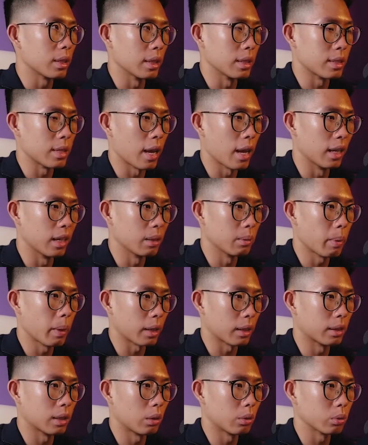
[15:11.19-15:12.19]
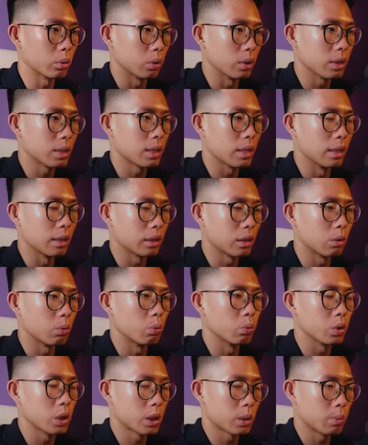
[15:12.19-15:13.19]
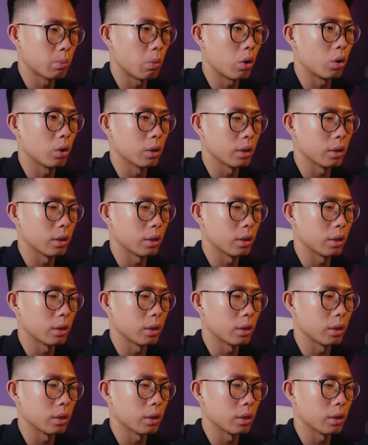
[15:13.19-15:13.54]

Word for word: is heading back down to this little small